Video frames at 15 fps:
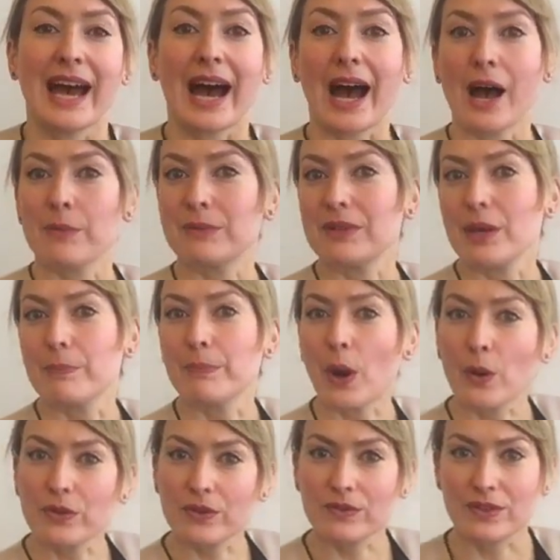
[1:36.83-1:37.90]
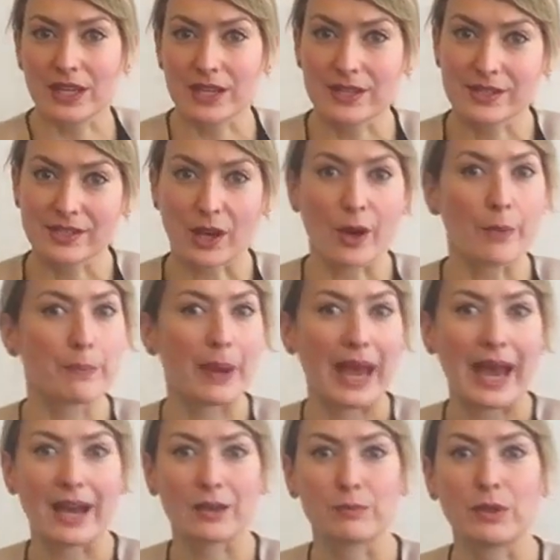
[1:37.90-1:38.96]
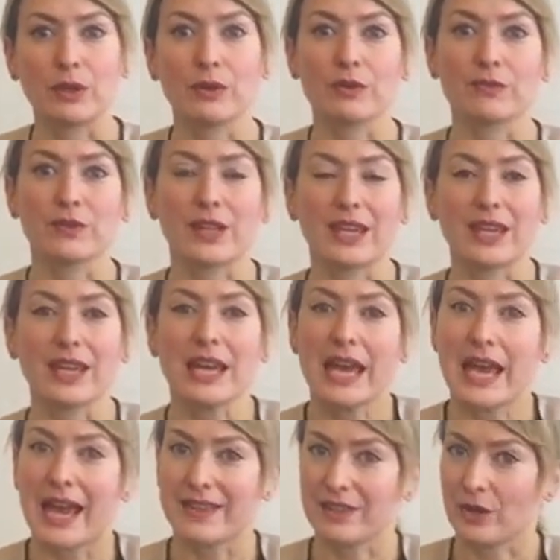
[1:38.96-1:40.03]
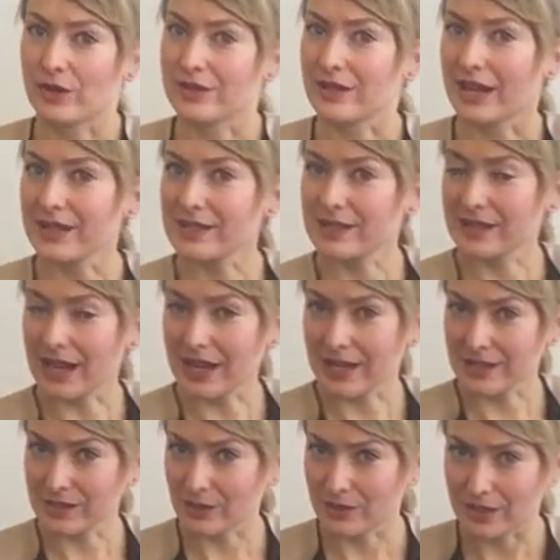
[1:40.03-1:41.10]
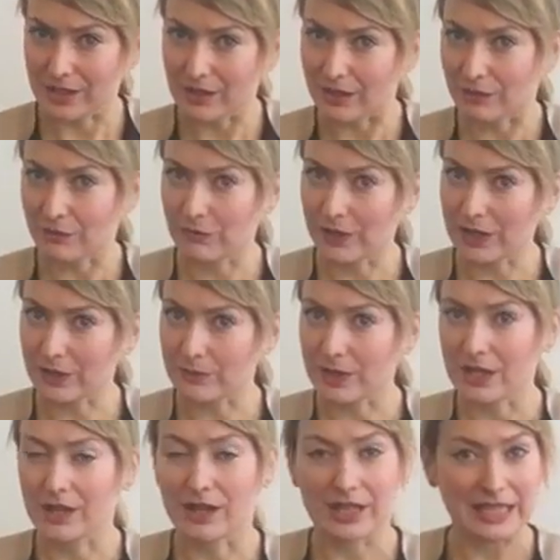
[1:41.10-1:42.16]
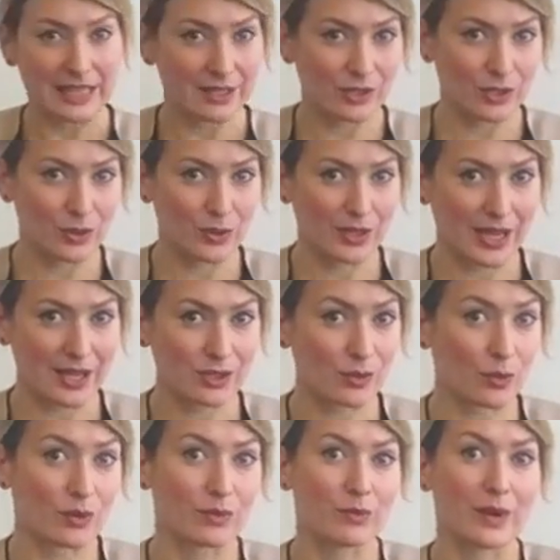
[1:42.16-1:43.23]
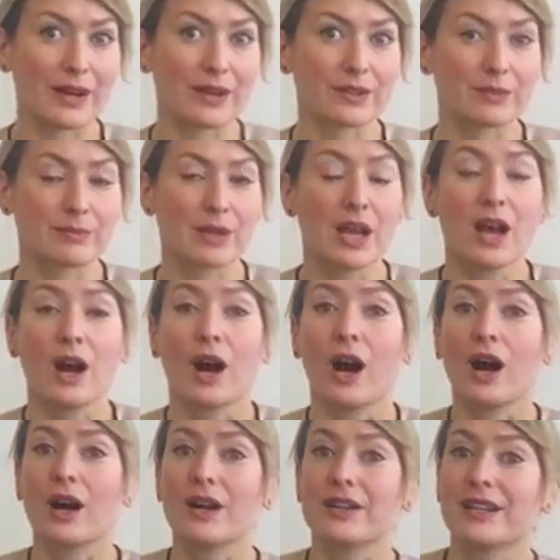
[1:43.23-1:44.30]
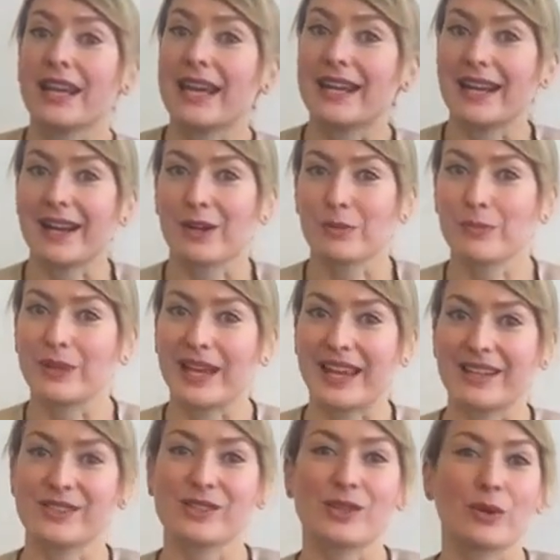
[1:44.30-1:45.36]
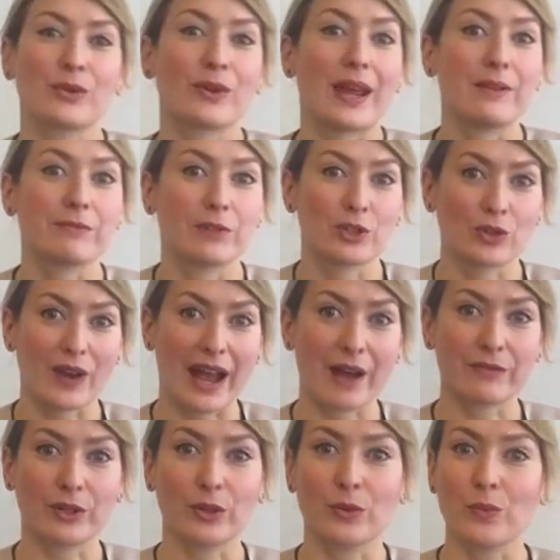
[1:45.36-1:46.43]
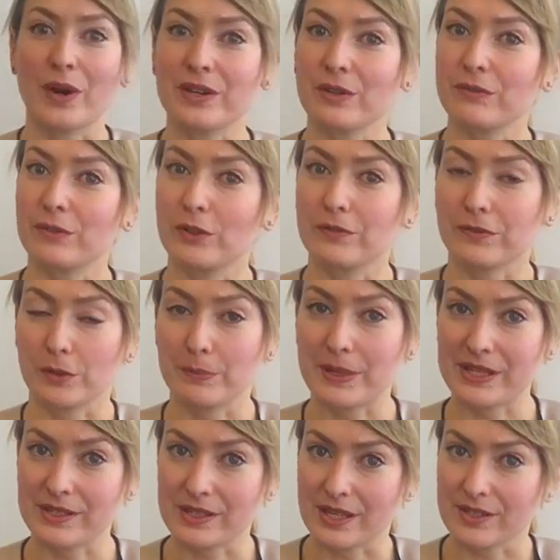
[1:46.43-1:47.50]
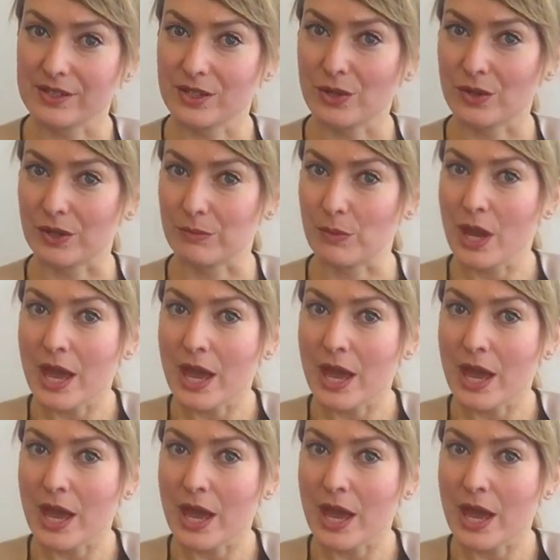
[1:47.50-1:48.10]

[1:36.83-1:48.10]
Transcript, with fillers: Um, both of these pack beautifully and they're a nice size so that you can fit them in the suitcase or wear them on an airplane. So great for travel, wonderful for business. You can